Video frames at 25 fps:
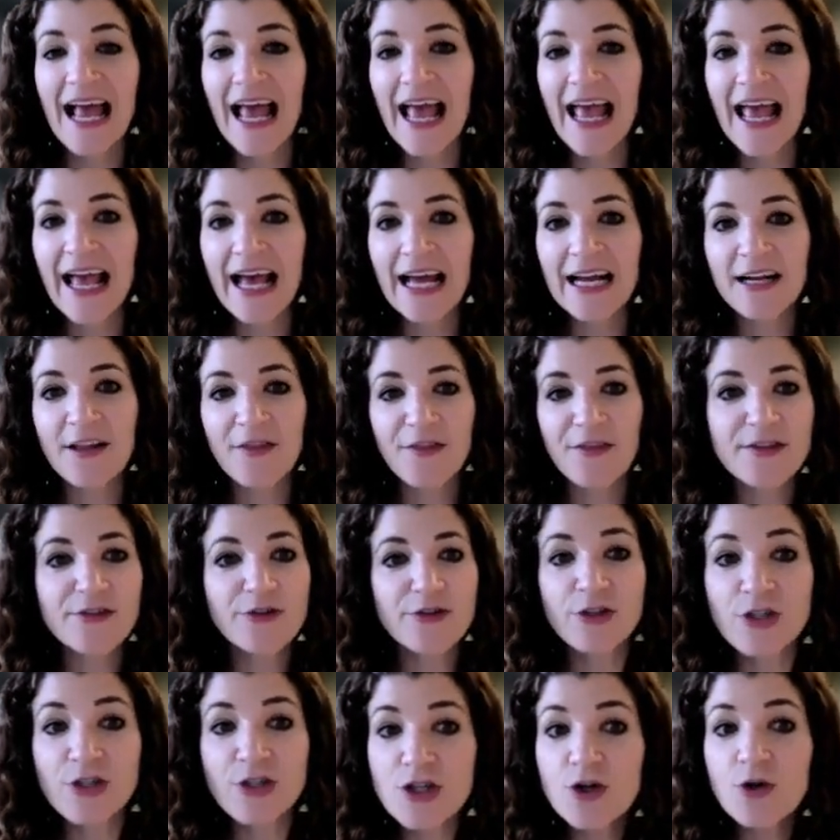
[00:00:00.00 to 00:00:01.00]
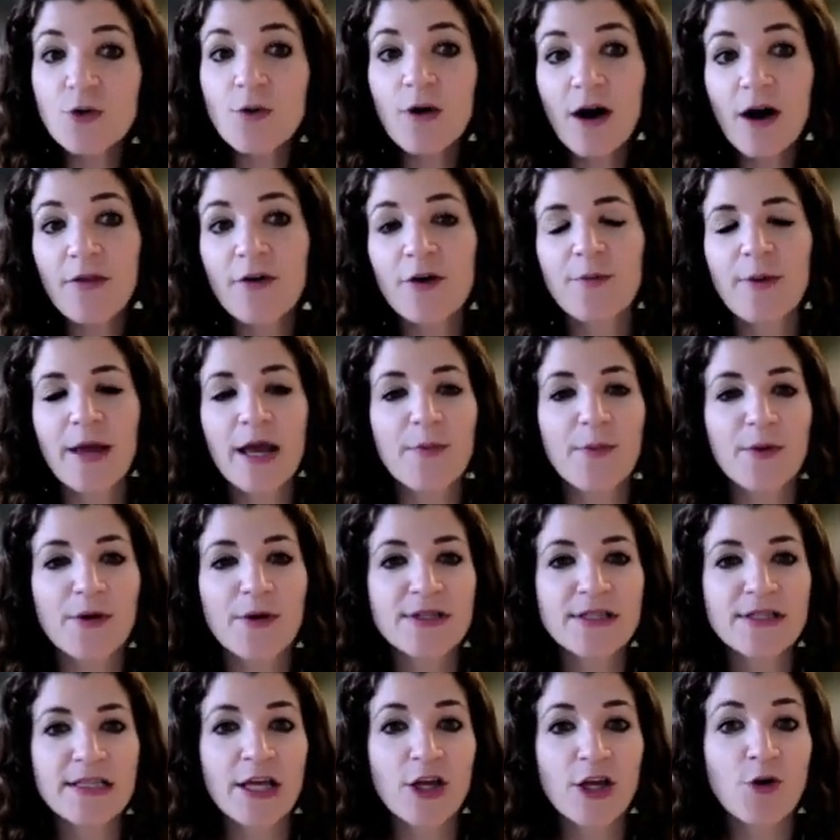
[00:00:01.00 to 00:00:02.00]
And these are 2 other
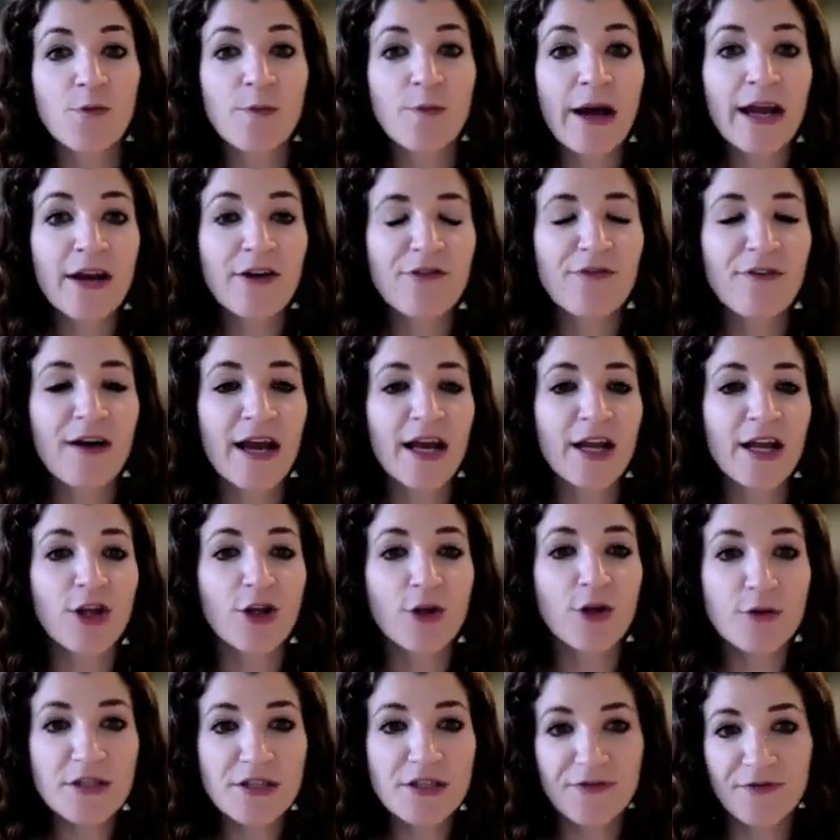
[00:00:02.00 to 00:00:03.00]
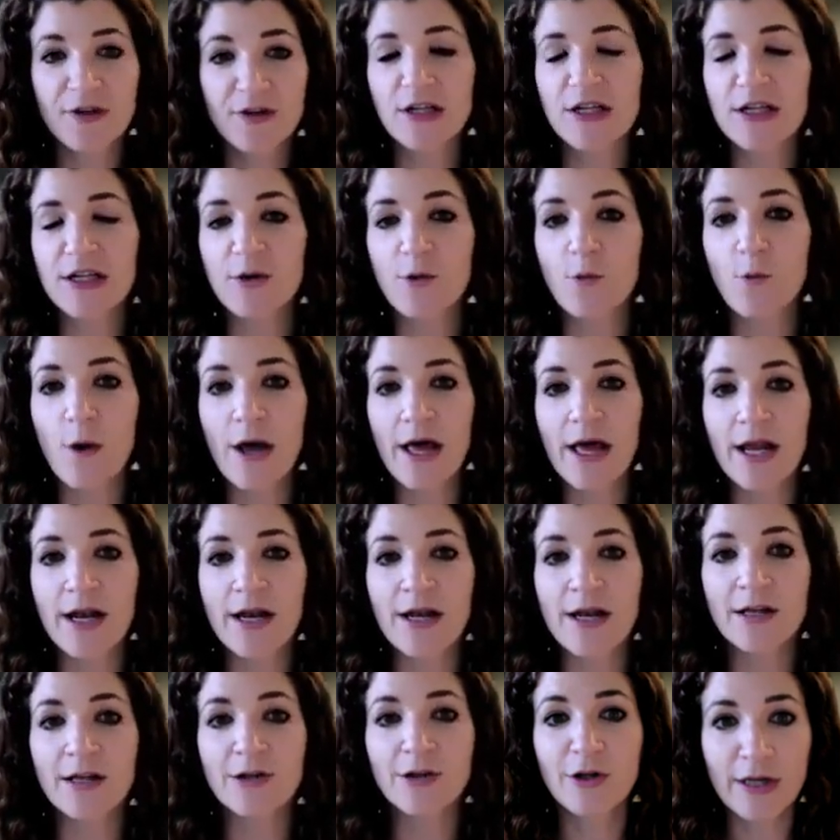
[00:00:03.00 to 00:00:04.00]
papers that you might find useful
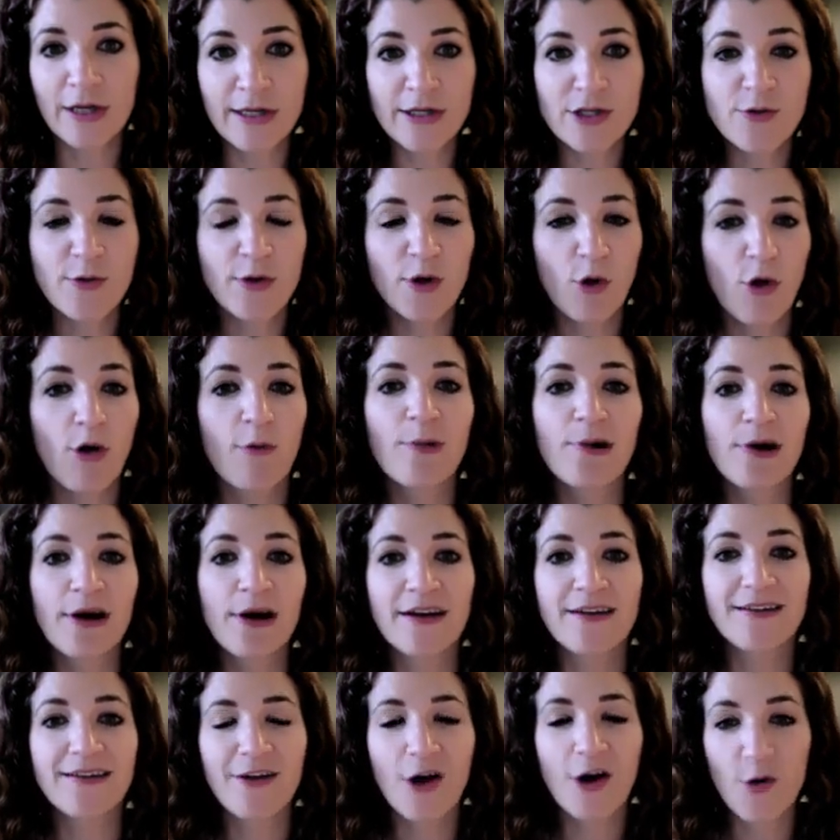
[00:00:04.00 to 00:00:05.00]
when looking to incorporate